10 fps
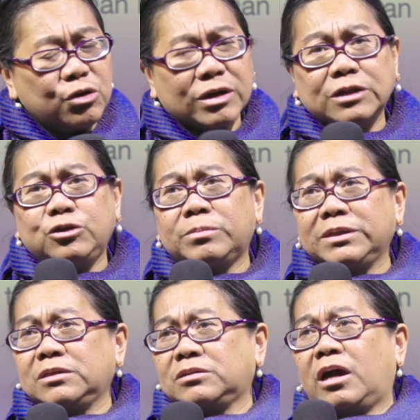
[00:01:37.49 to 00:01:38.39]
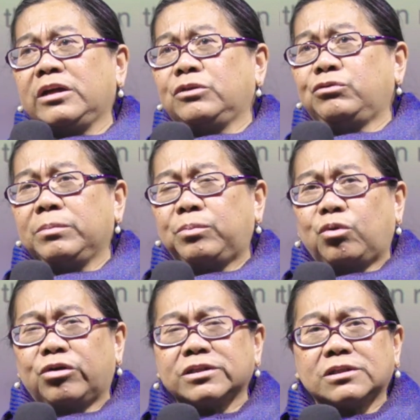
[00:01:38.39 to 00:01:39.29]
look at humanitarian
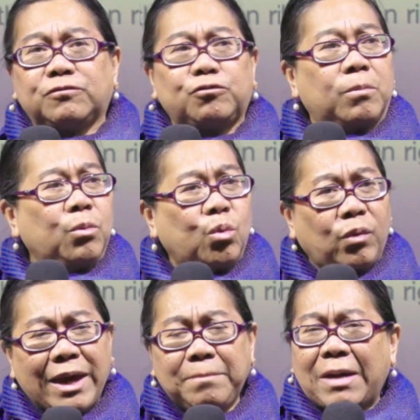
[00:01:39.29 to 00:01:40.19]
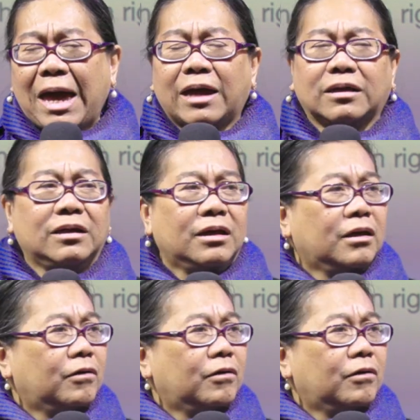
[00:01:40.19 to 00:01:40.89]
reports from way back,